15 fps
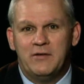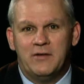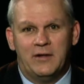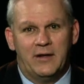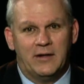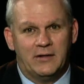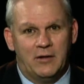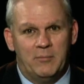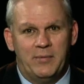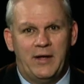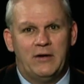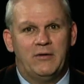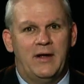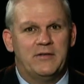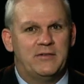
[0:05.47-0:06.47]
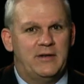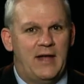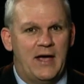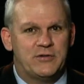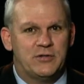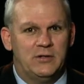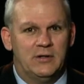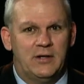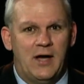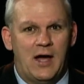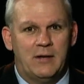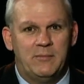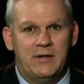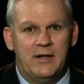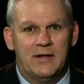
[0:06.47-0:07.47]
and get a little better as the national
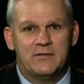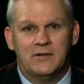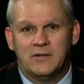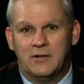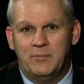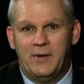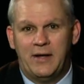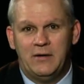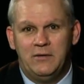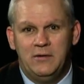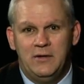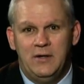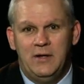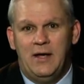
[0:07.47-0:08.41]
economy gets a little better.